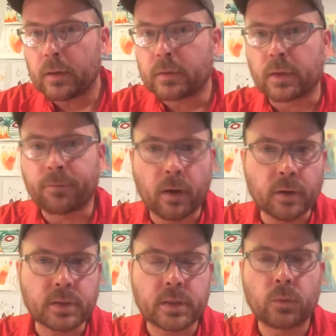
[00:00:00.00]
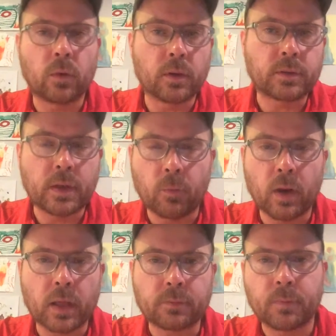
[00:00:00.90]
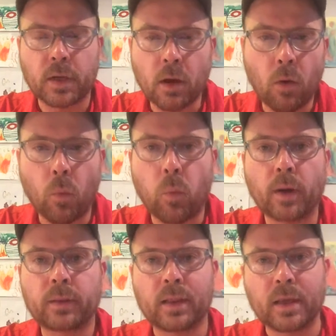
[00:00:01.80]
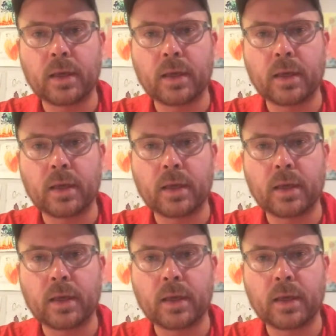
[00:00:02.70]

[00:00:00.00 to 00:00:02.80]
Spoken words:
self-honesty will let me know what